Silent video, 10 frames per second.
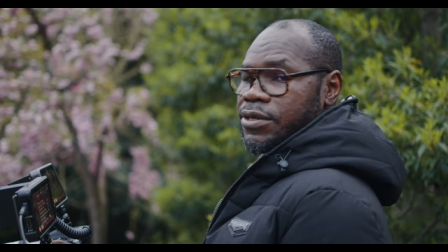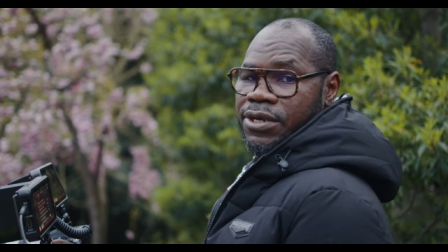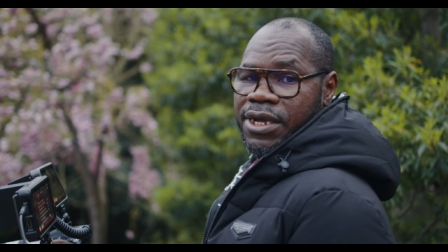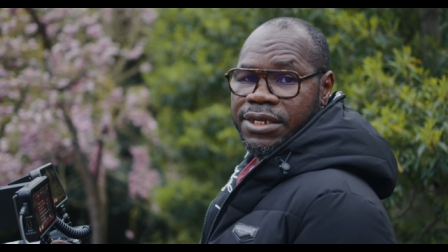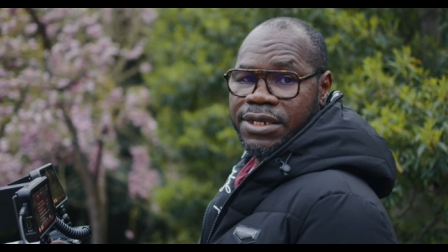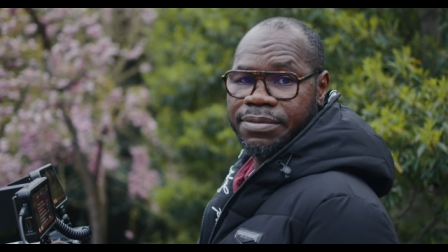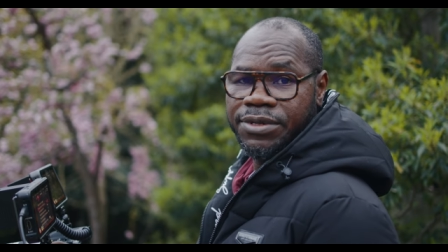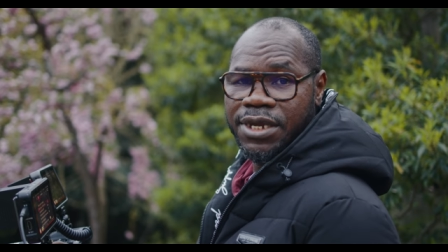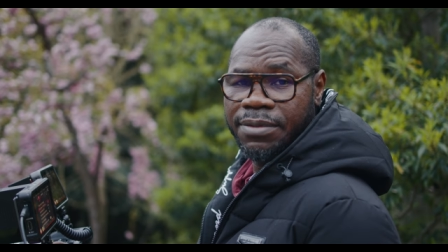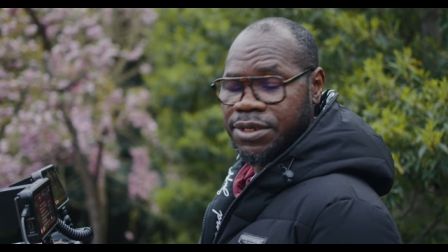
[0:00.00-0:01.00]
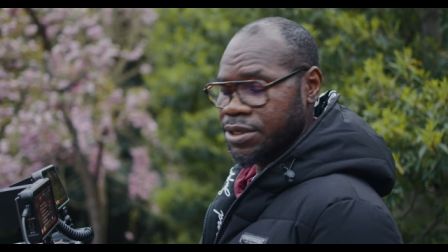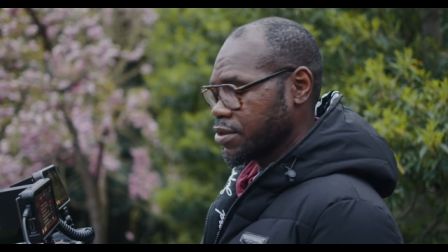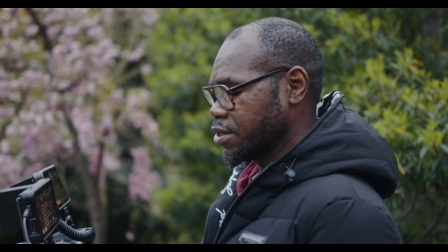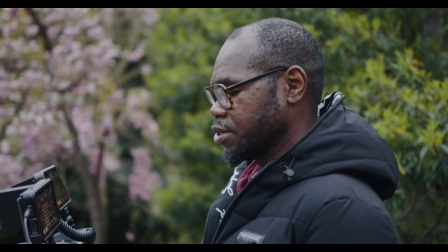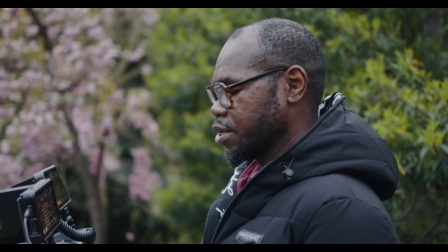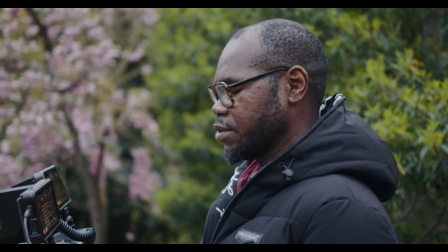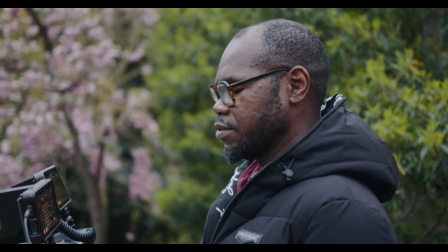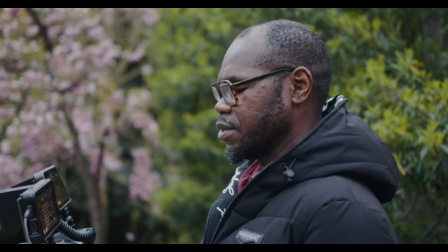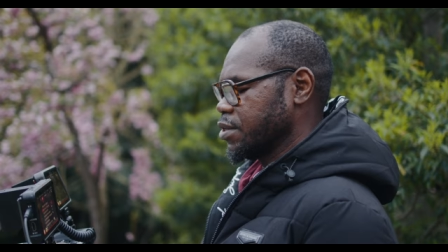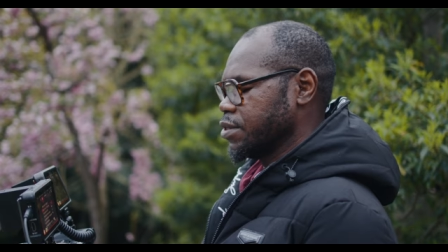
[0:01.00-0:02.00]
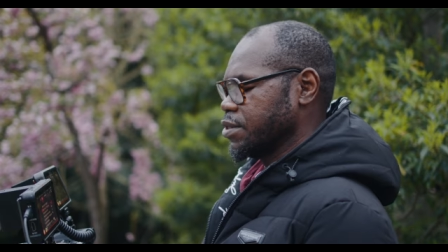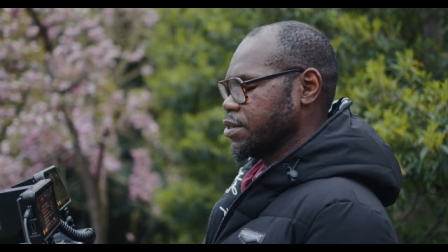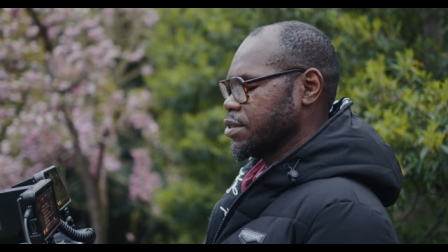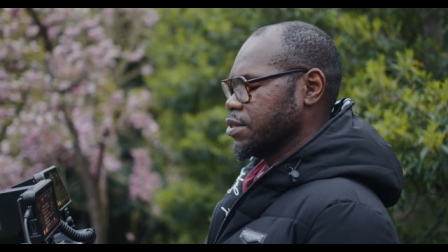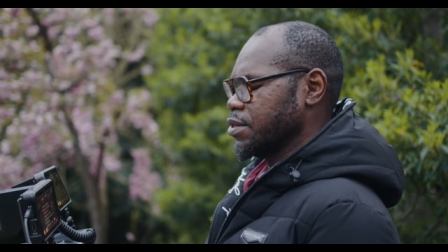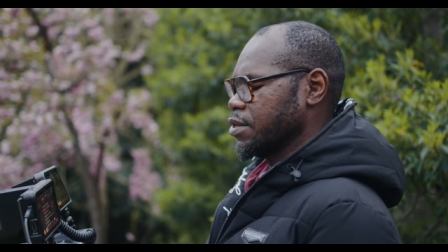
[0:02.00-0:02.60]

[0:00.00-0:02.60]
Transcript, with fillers: So guys, I'm, I'm just going to try to increase